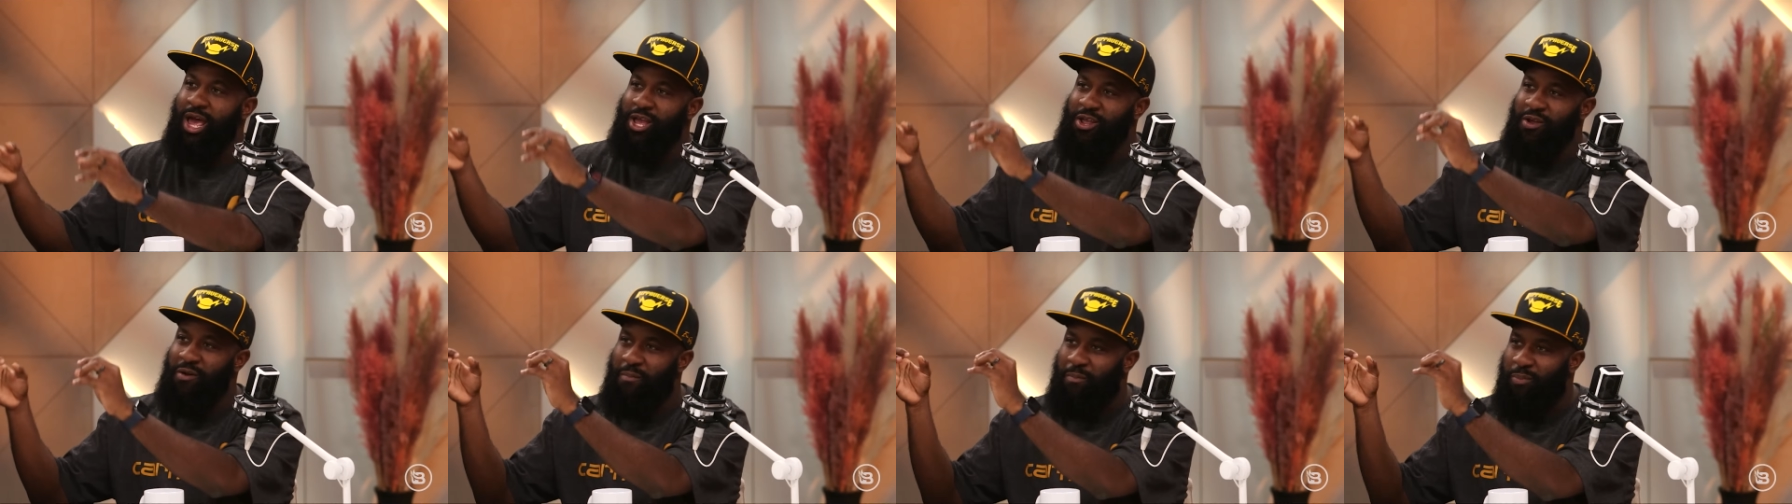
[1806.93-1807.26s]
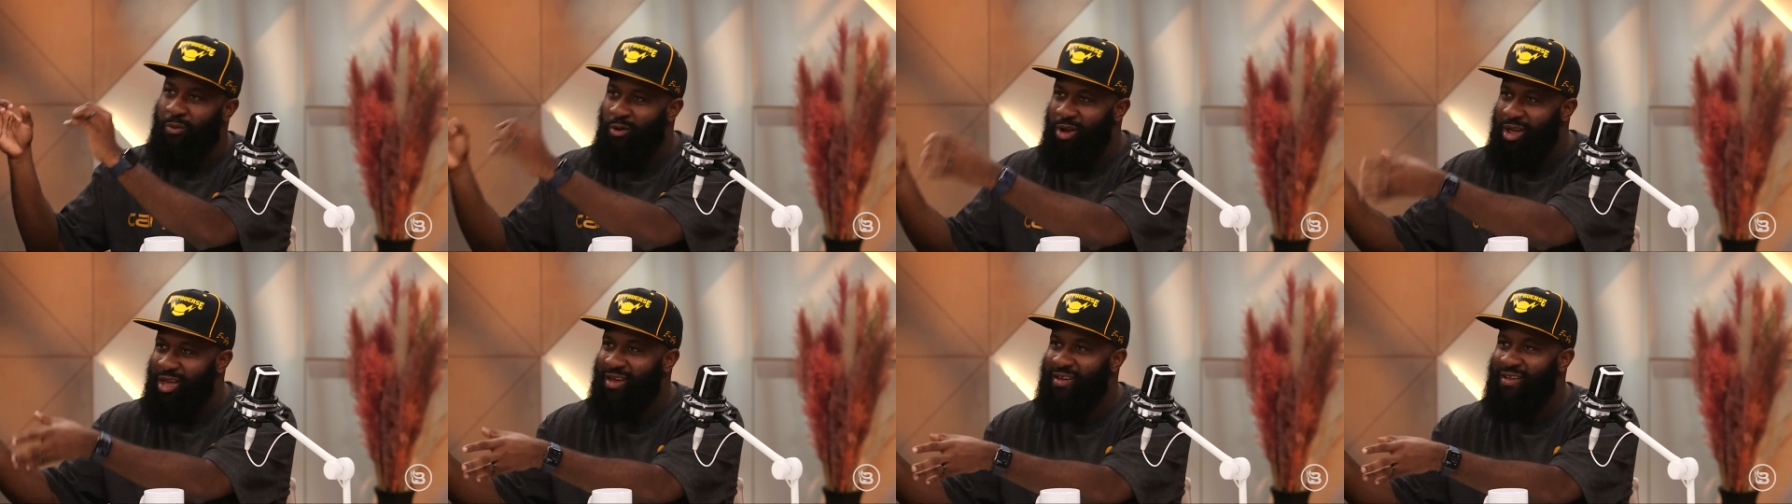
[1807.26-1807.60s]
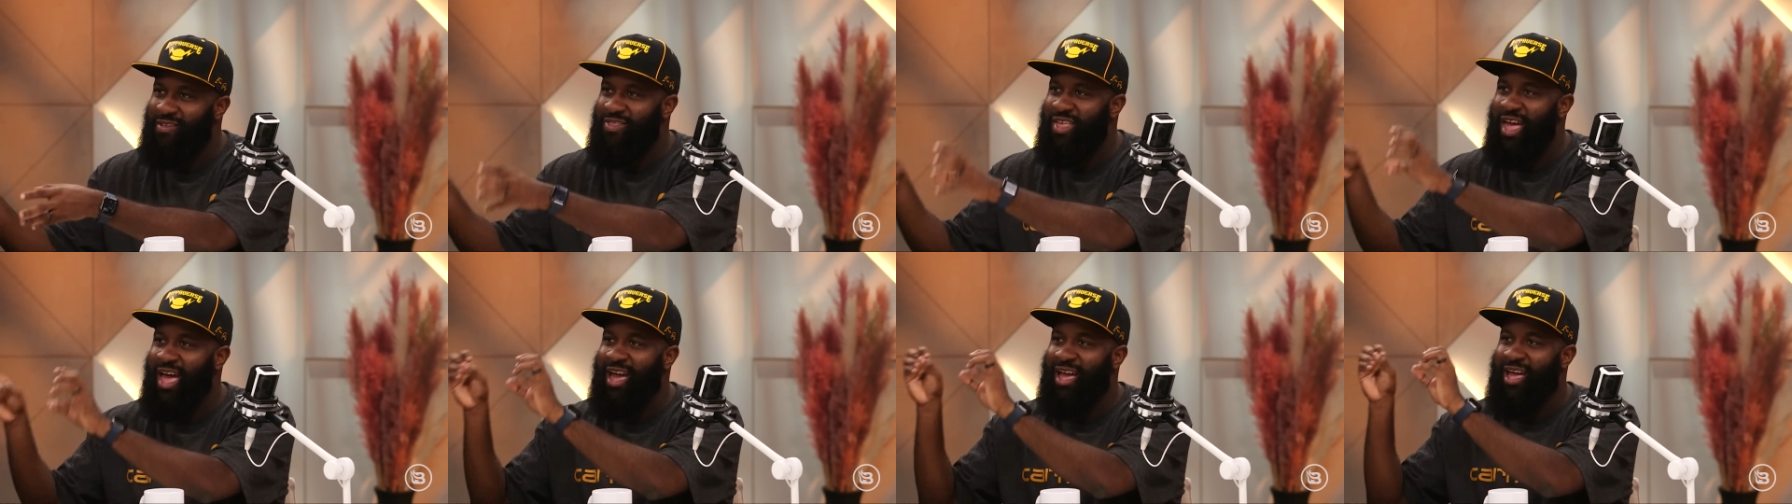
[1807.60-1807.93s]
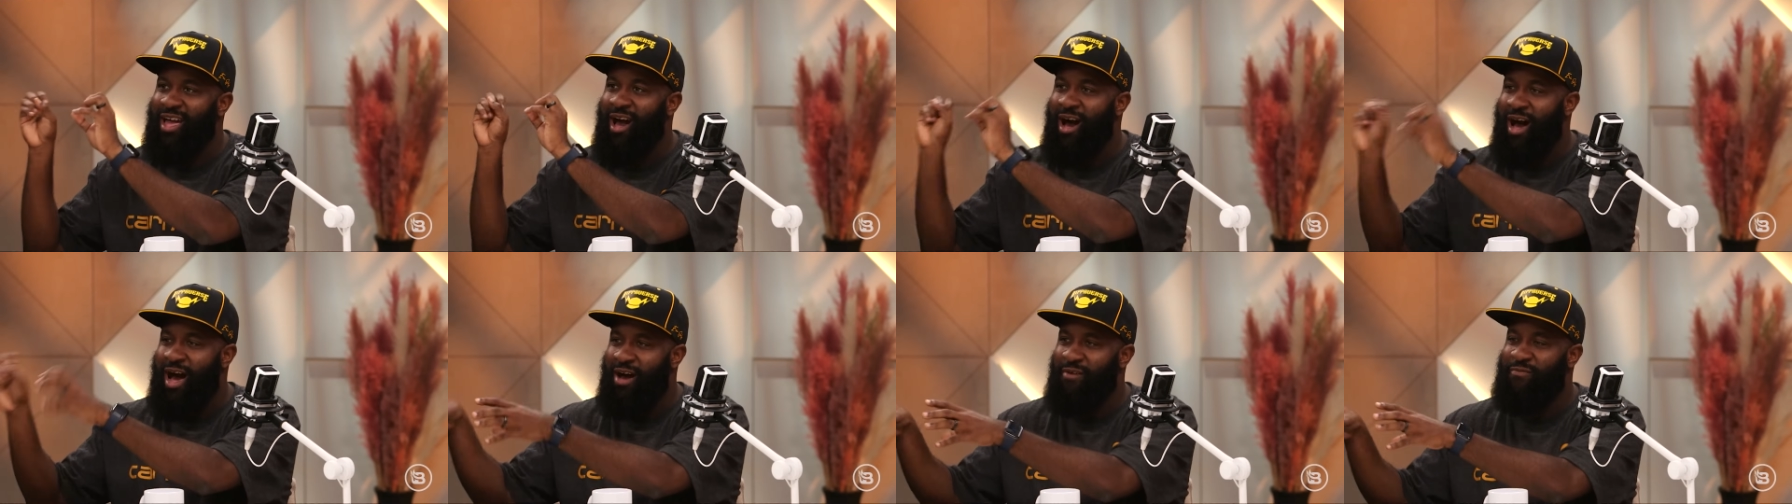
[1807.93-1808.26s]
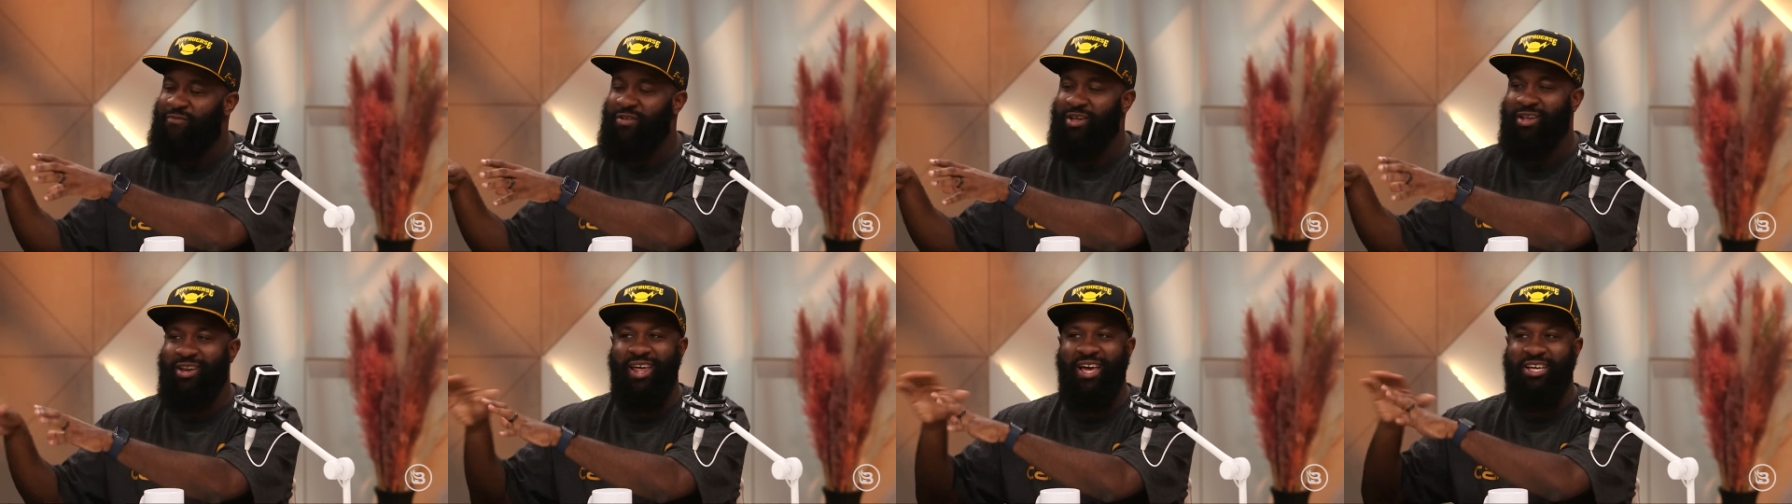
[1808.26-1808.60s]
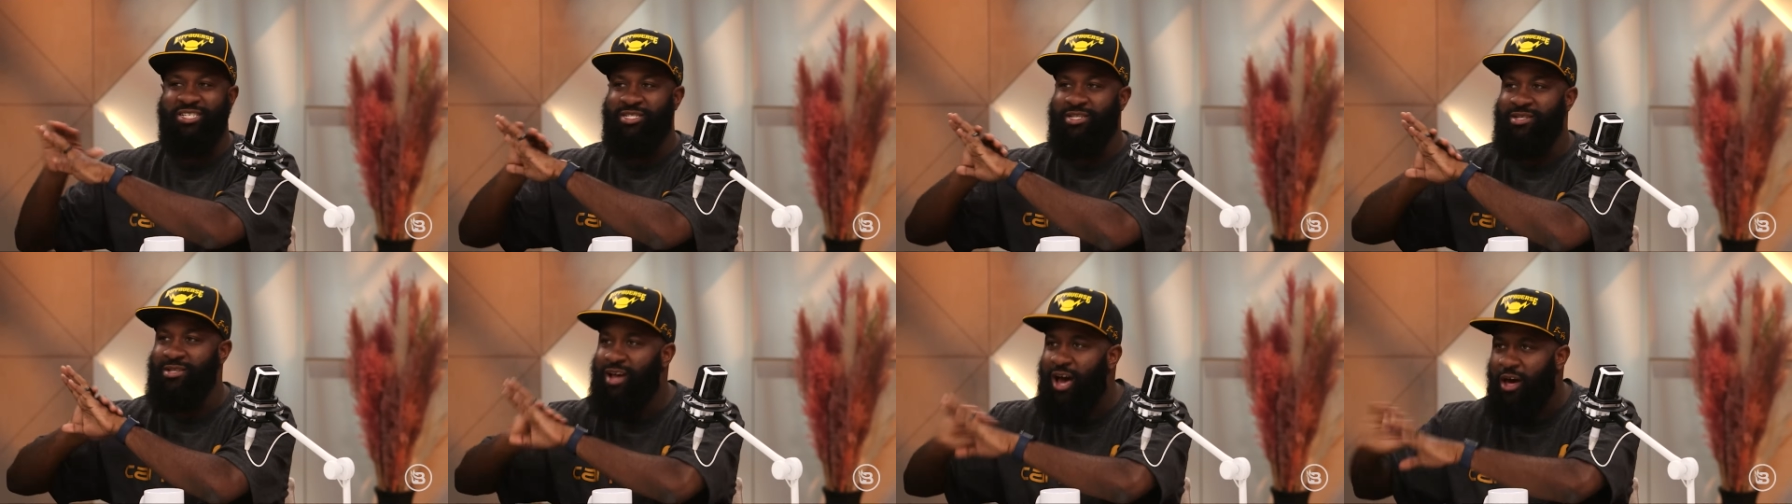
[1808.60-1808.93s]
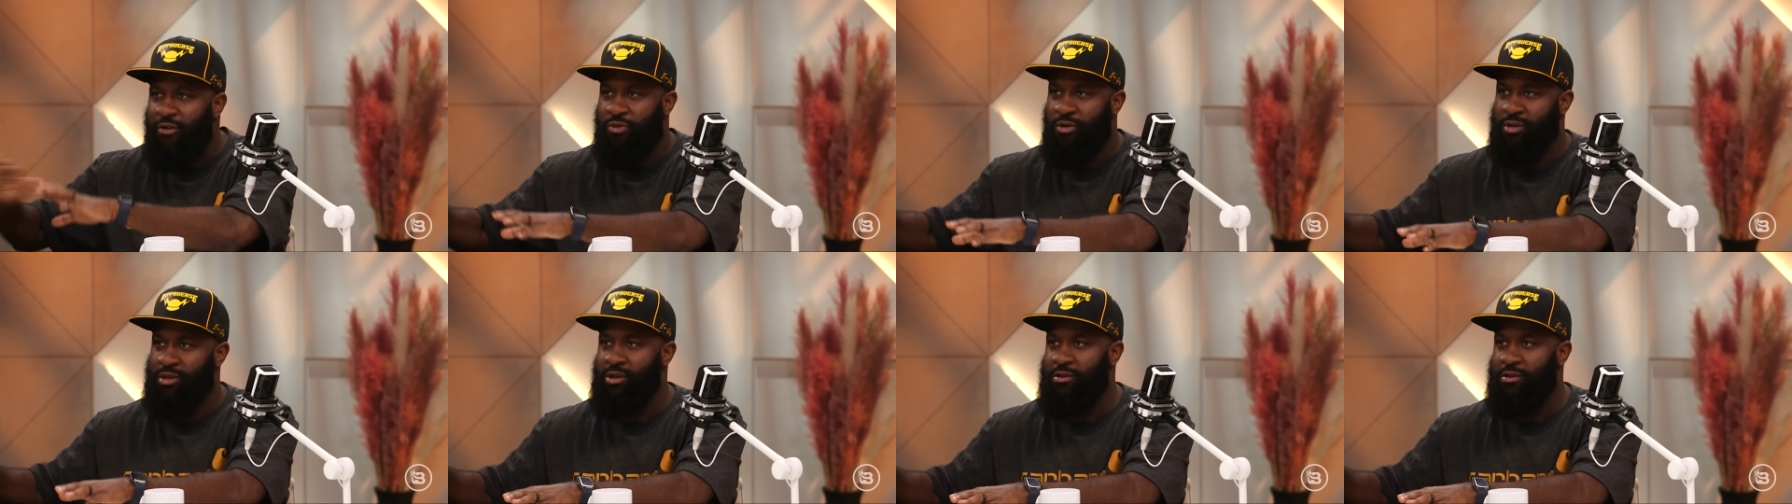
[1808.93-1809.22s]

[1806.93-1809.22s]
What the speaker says: You're bringing that conflict that has nothing